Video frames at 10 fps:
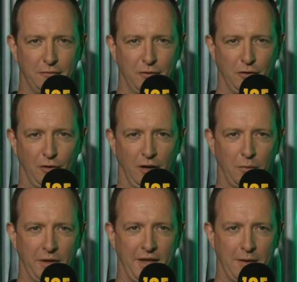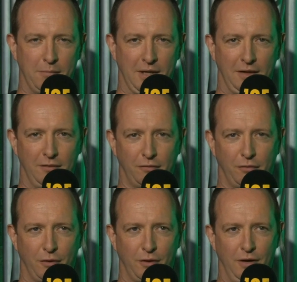Fáil and what that means
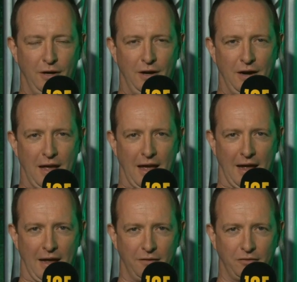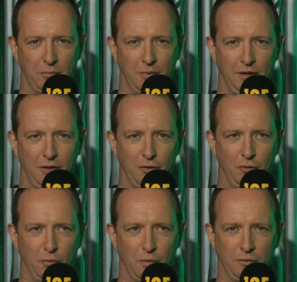for uh, somebody
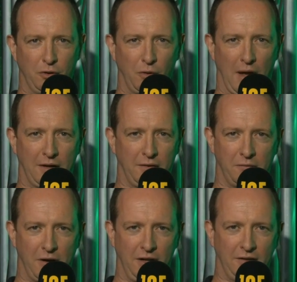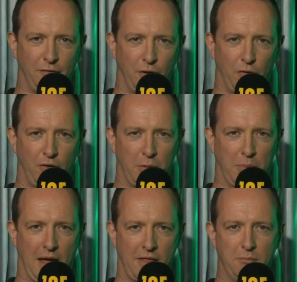who you know had a very different career
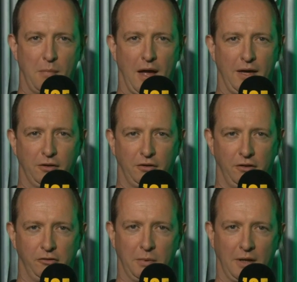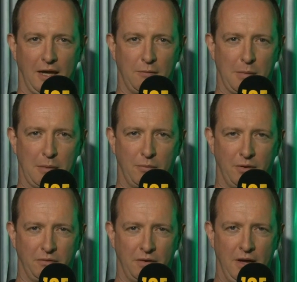path in mind until she became a member
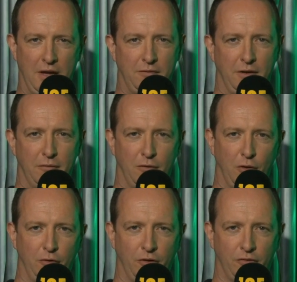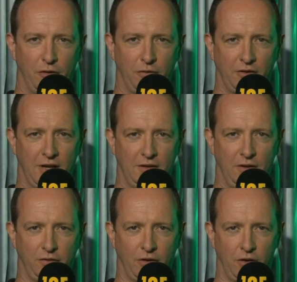of Fianna Fáil just over 10
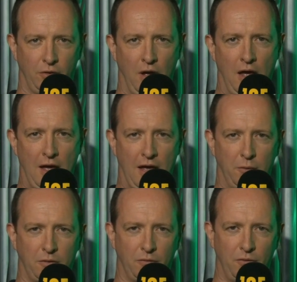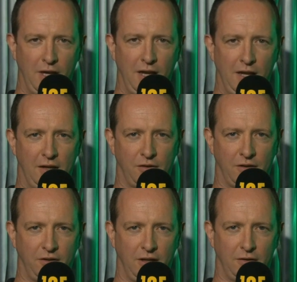years ago. It was a really
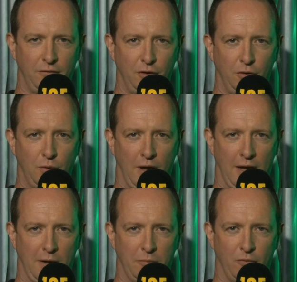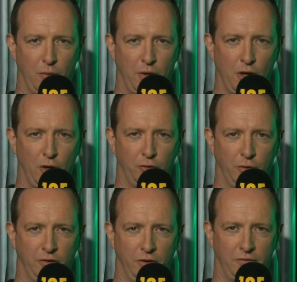interesting interview. Uh, before we go to
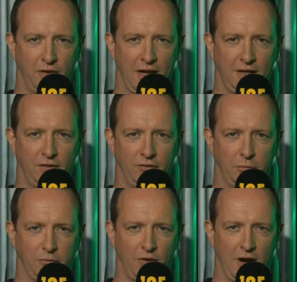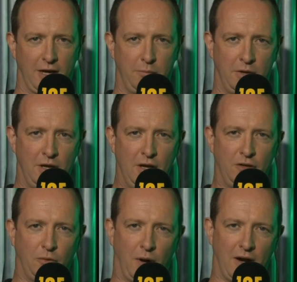it, don't forget to subscribe
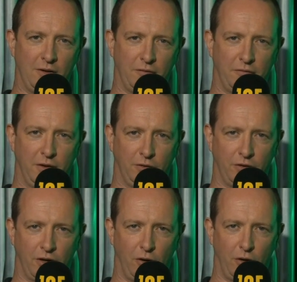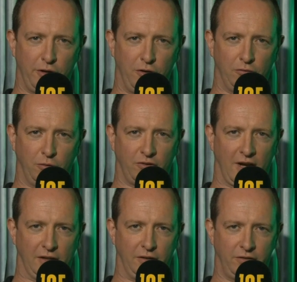to Ireland Unfiltered on all the usual
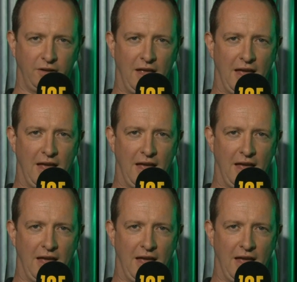channels.